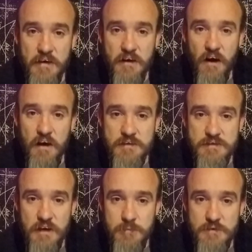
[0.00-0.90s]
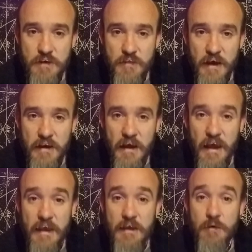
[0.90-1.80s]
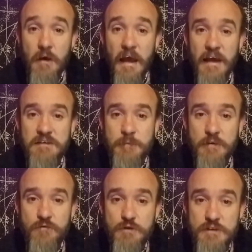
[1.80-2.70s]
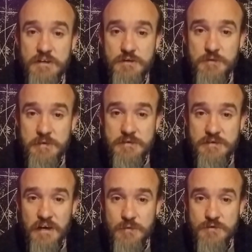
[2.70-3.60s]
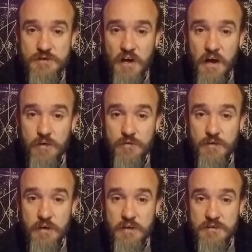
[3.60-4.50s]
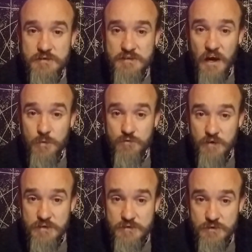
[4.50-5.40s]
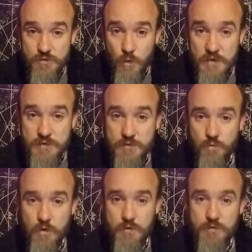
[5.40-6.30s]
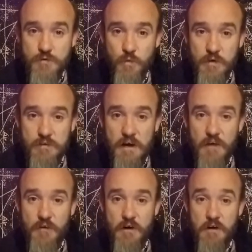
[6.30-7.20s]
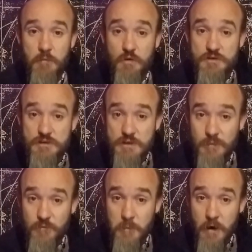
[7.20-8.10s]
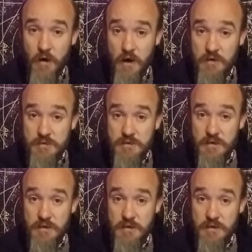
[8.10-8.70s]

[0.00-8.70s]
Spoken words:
concept that has been drilled into me since I was a child, since I was raised in the Western world. We are taught that our emotions come from our heart,